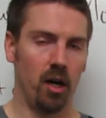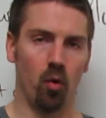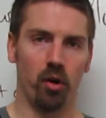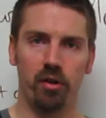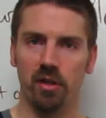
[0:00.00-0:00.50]

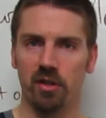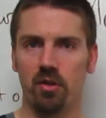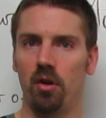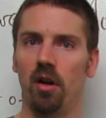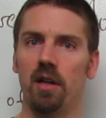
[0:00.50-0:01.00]
or you can
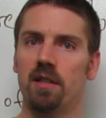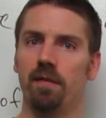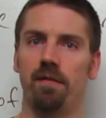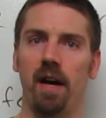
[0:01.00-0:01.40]
just call us at